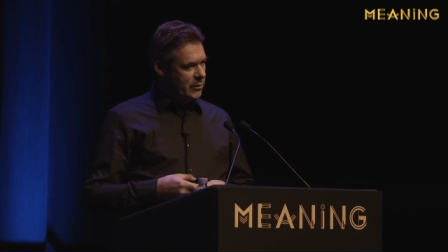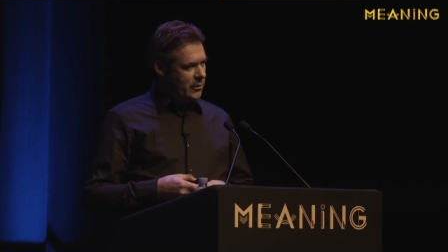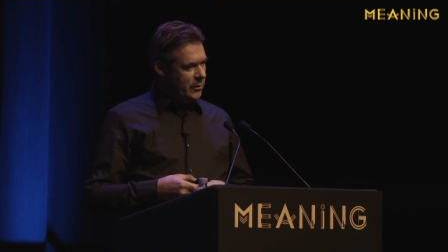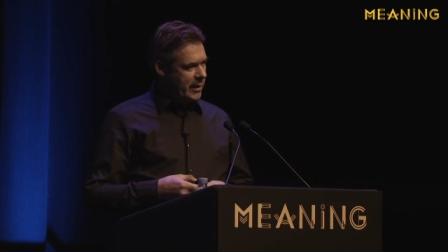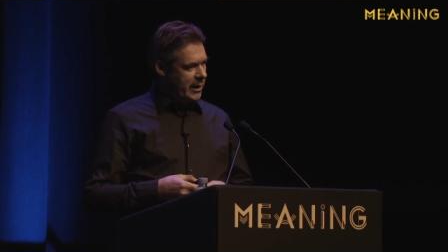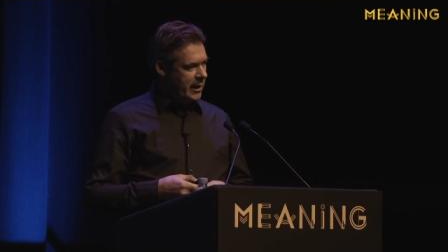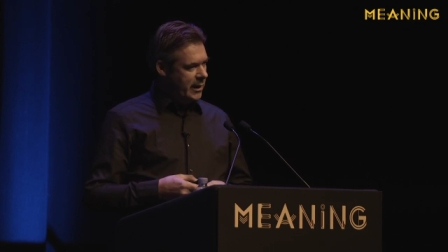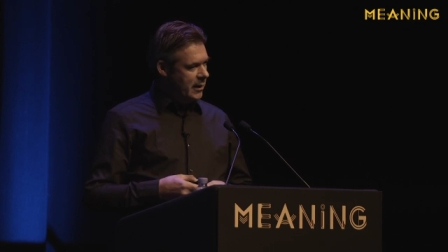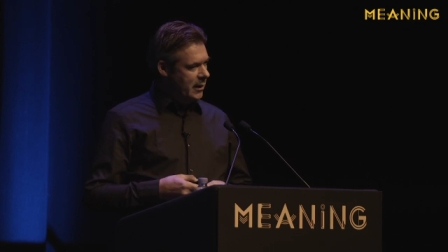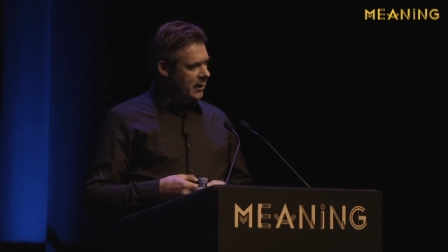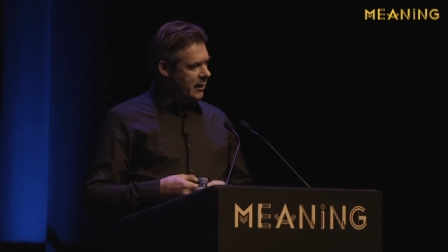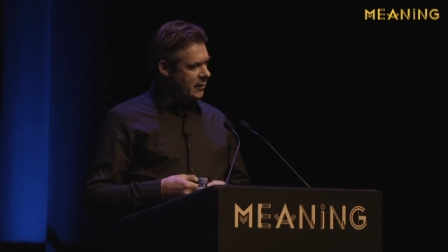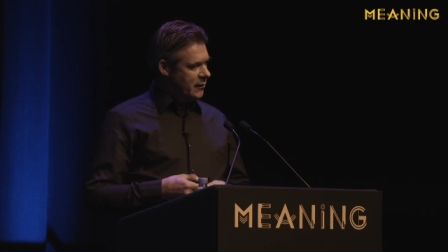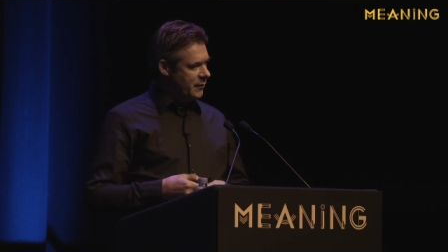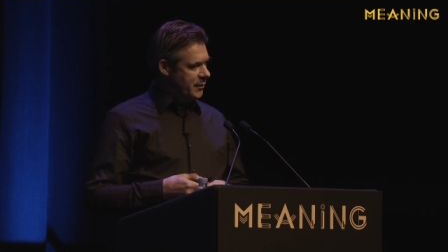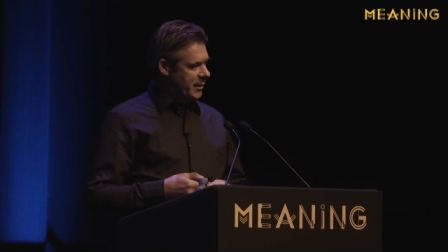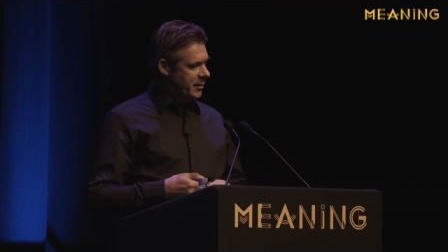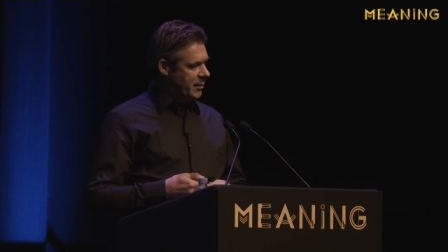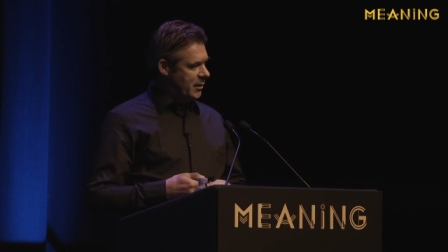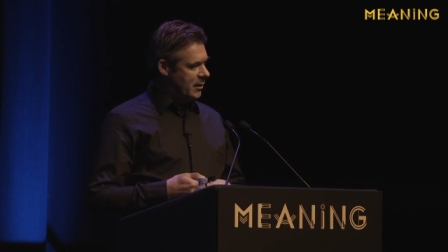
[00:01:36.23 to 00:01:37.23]
where a lot
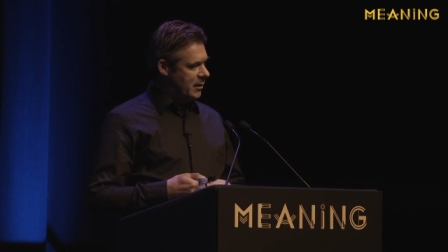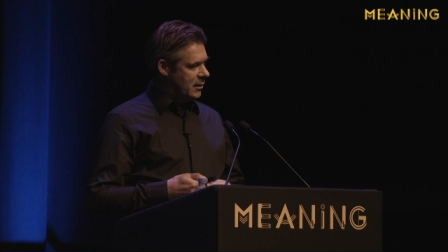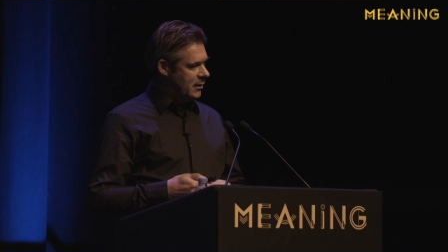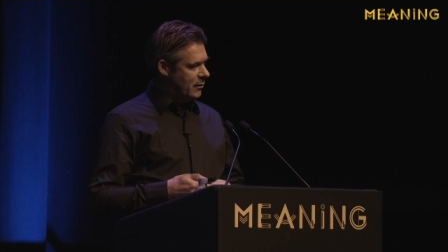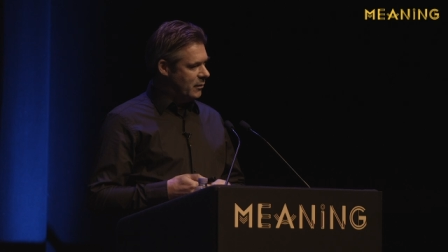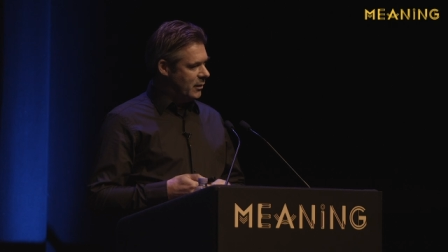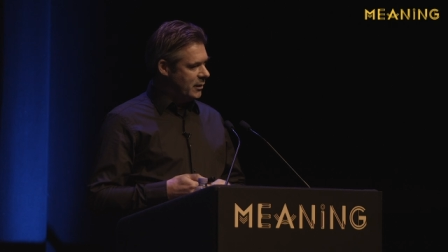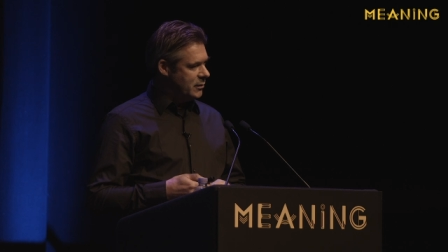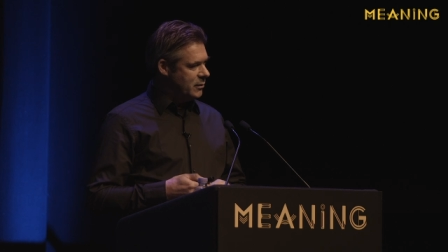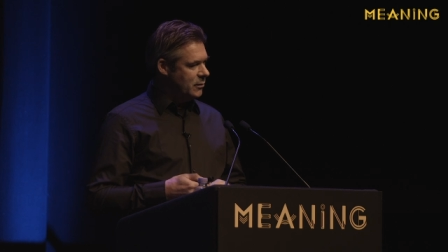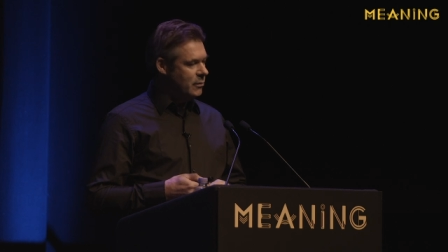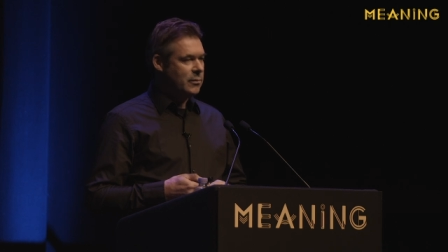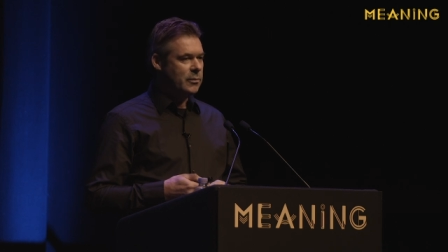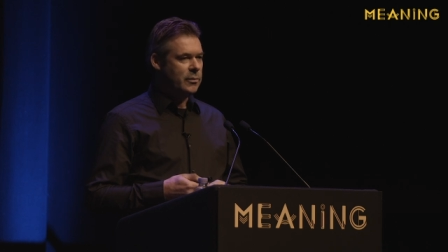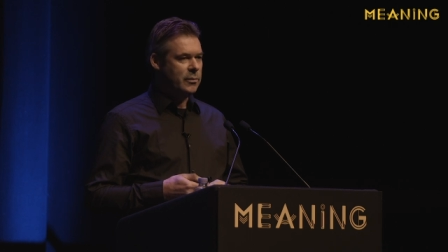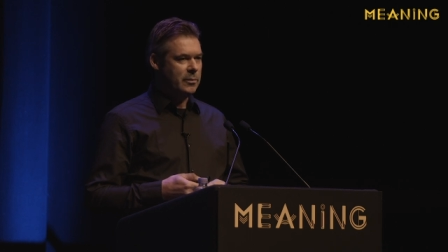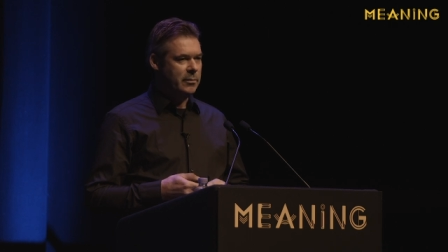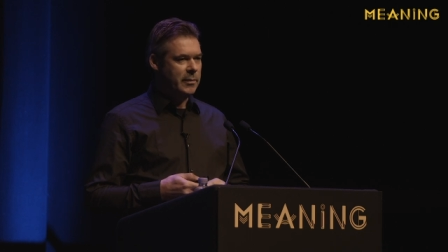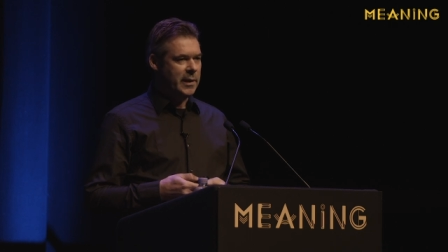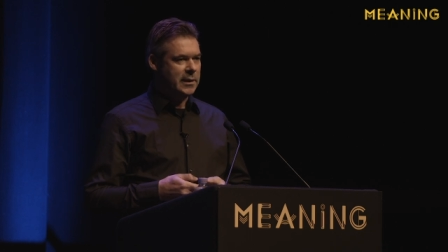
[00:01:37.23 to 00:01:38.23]
of people want to
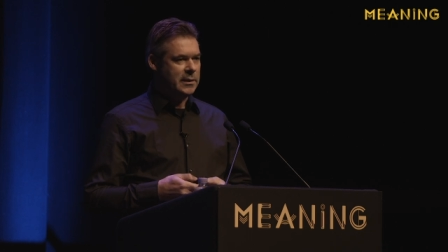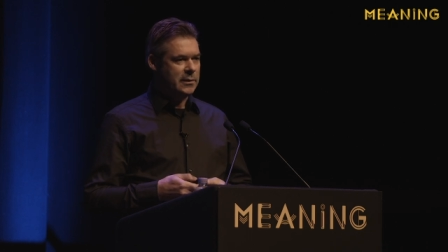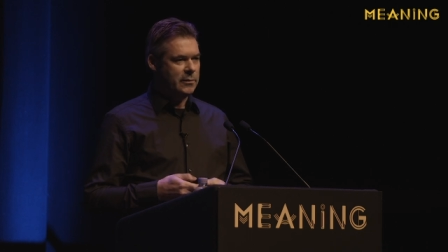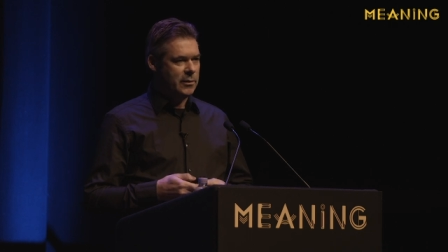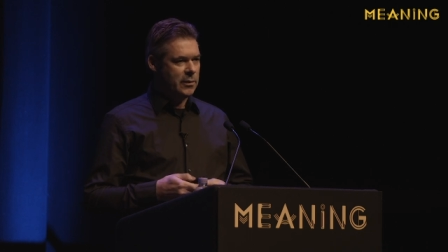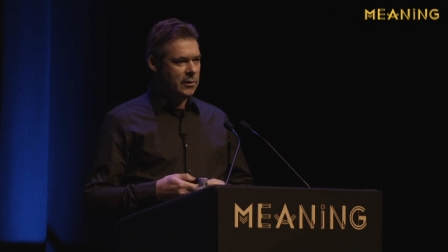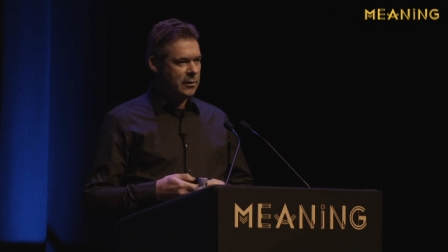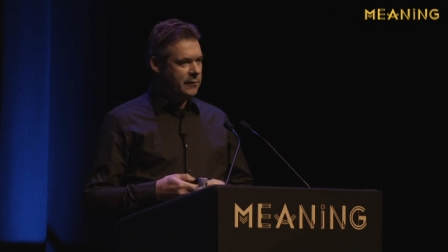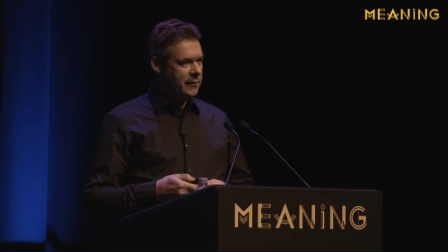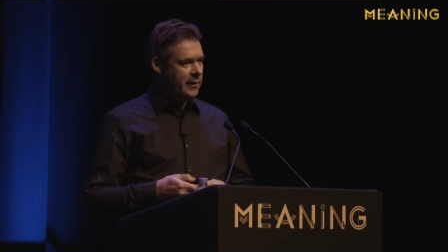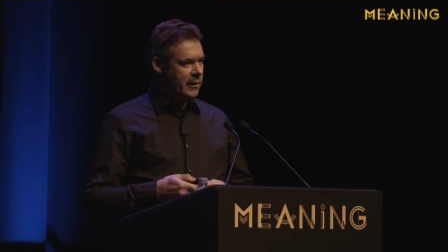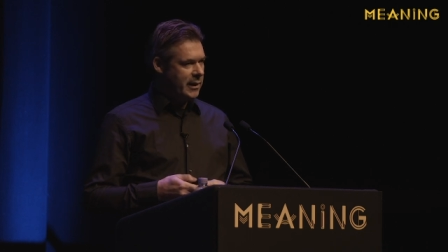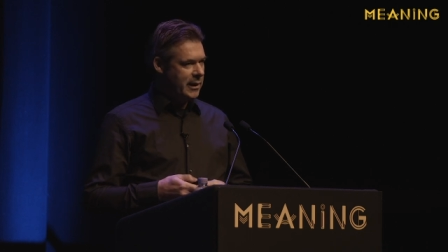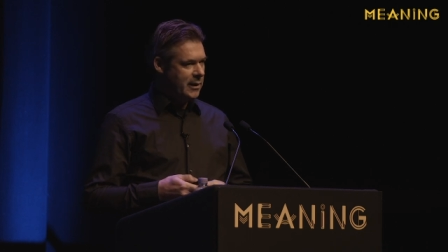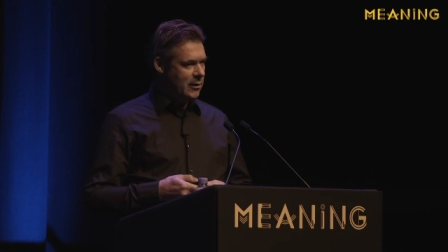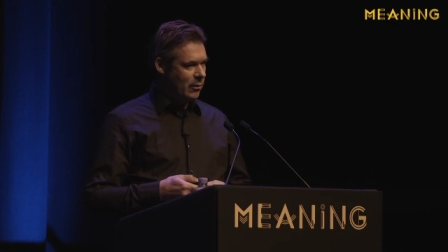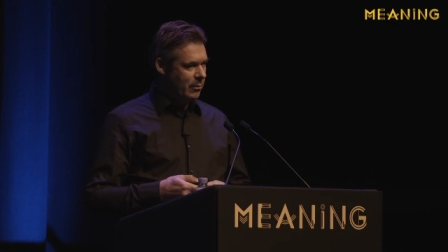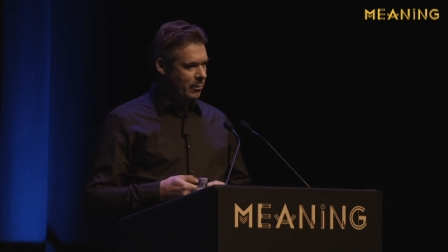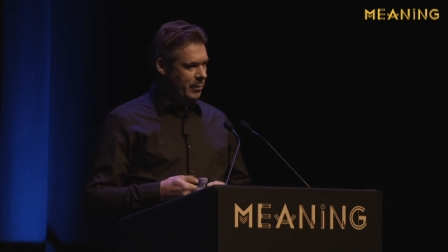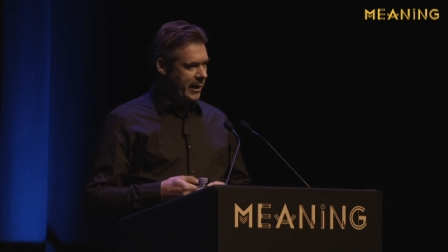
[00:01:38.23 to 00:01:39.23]
make the world very
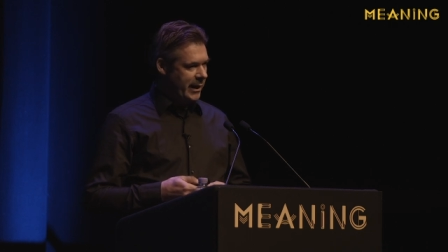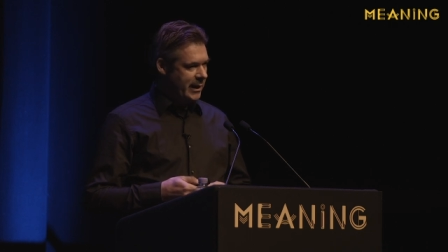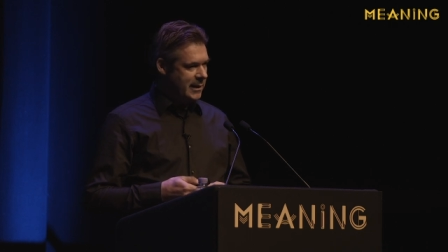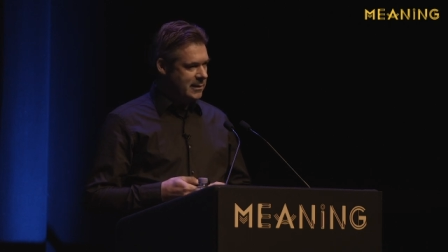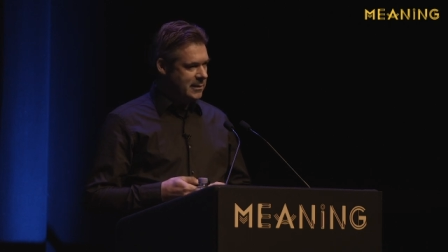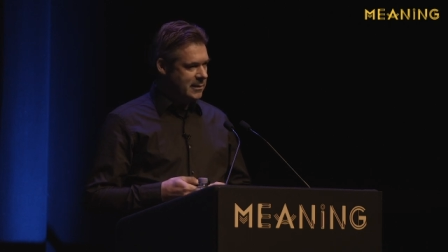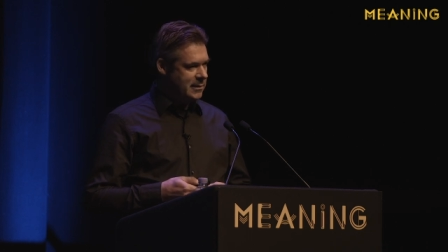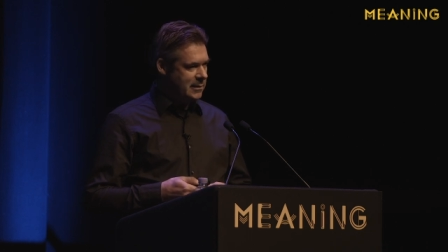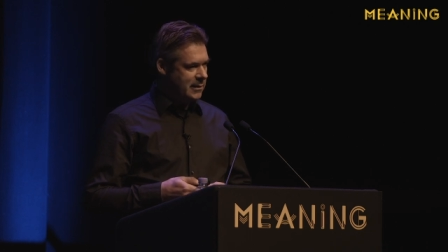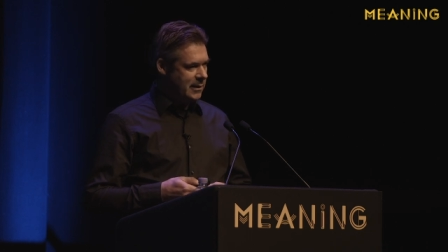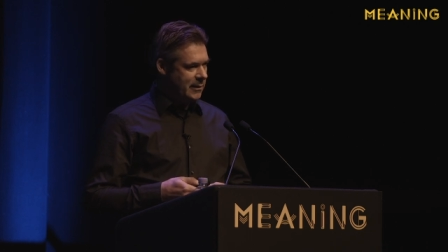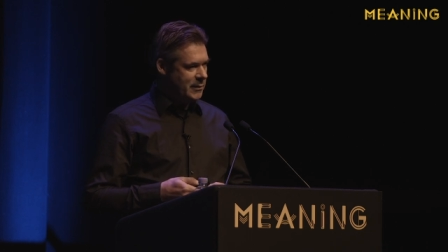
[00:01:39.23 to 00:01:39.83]
complex.